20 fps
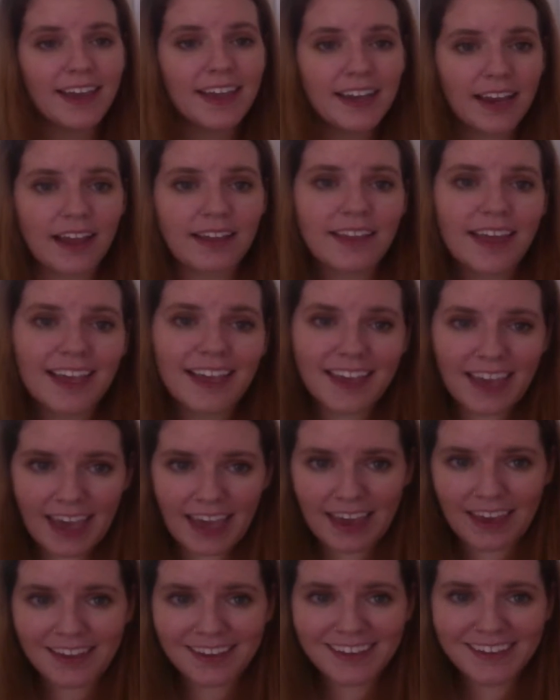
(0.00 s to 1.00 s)
and I like
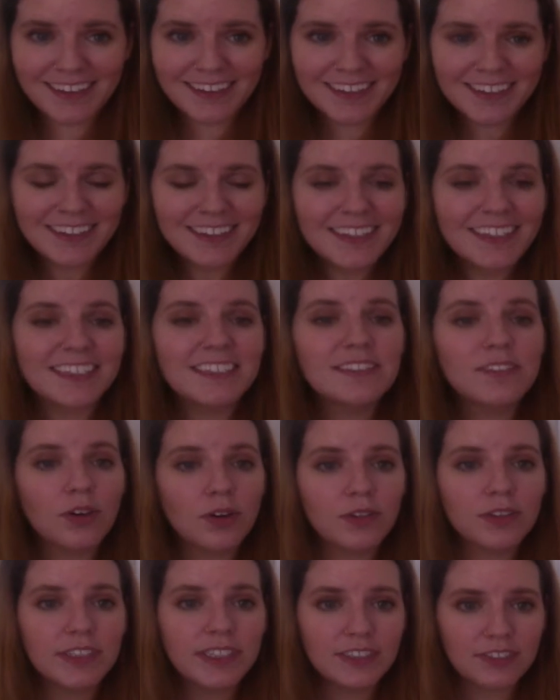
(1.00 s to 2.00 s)
cake is
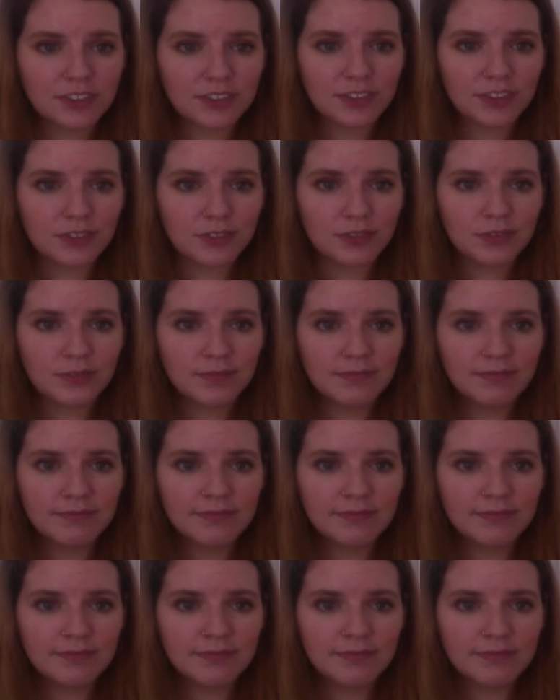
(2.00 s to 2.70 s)
only true